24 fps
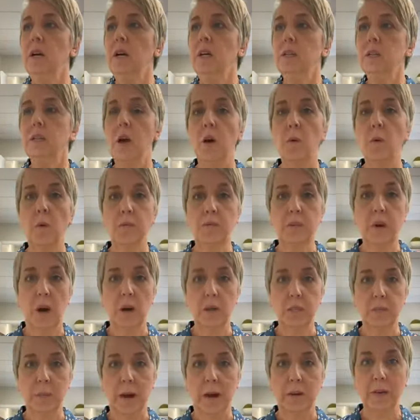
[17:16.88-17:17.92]
So we've
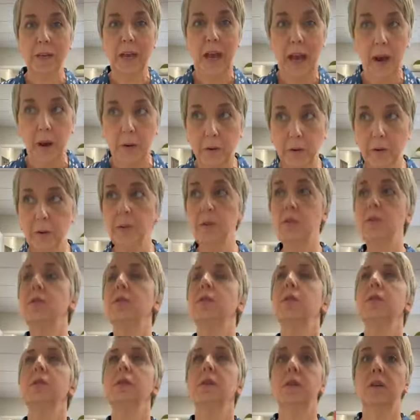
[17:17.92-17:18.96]
talked about
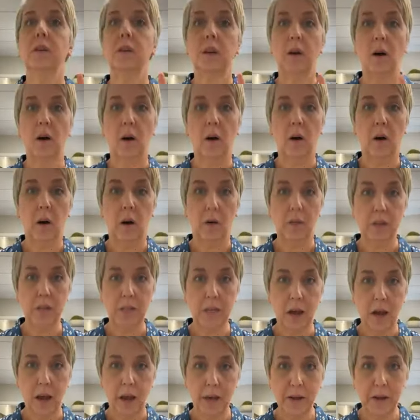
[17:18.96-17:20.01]
counters, all the
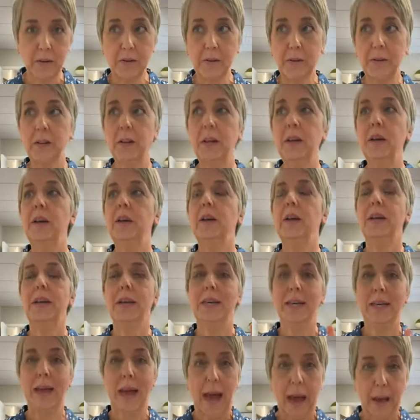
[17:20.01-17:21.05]
tile,
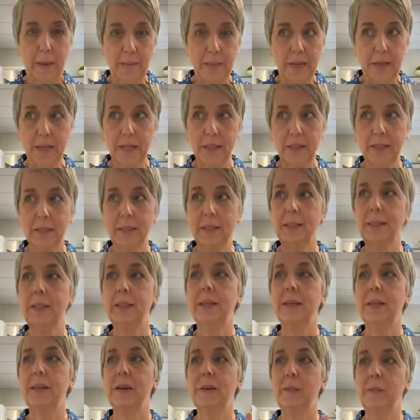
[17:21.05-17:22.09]
cabinets,
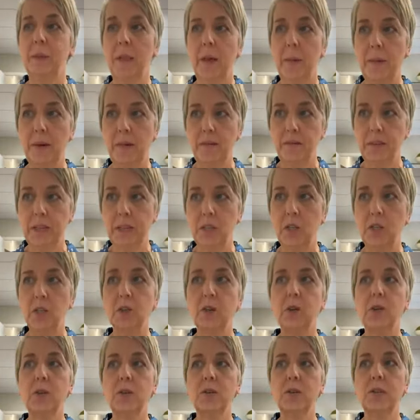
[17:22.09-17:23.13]
plumbing
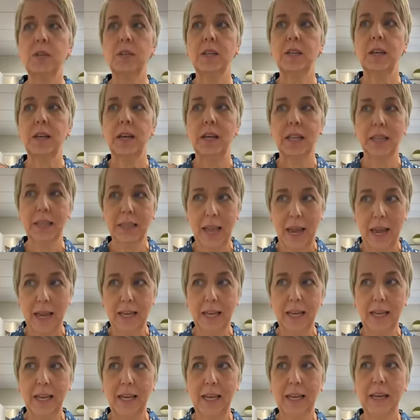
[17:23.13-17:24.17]
fixtures,
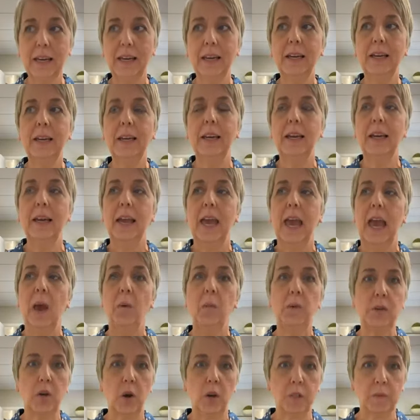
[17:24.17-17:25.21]
lighting,
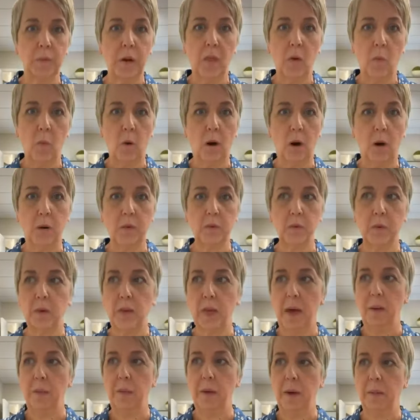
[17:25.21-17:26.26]
and we talked about the walls, whether
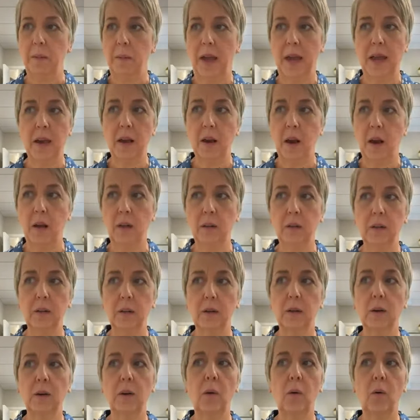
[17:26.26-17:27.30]
that be paint
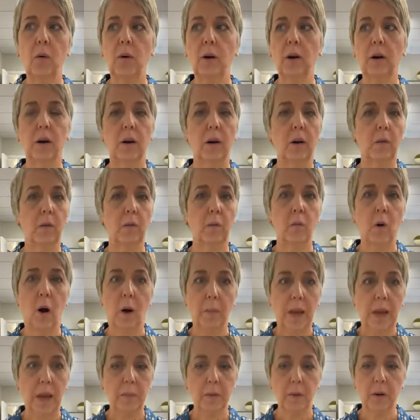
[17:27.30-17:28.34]
color or
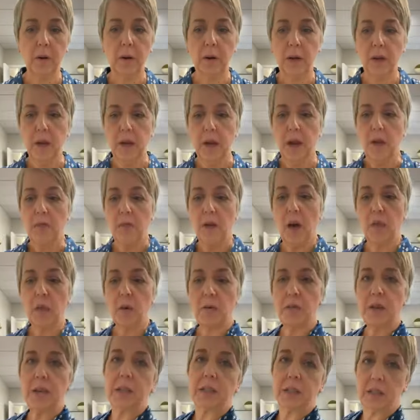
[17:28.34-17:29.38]
wallpaper. The
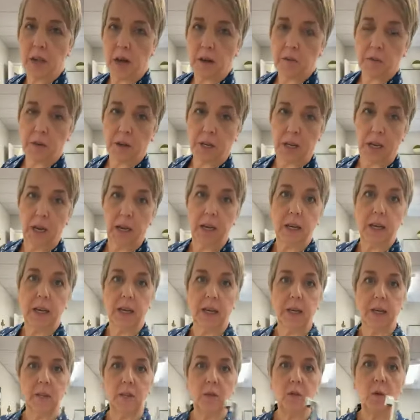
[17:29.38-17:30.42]
other thing to not forget
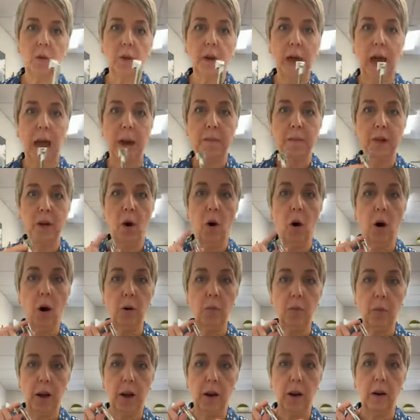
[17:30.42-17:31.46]
is your cabinet
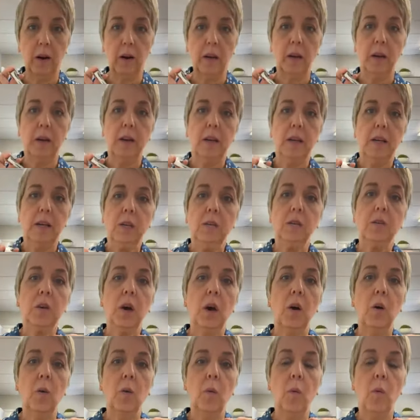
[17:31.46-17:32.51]
hardware.
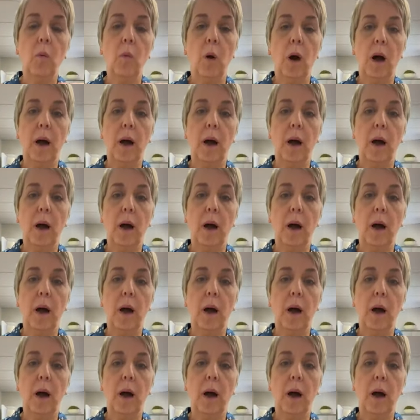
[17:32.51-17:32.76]
So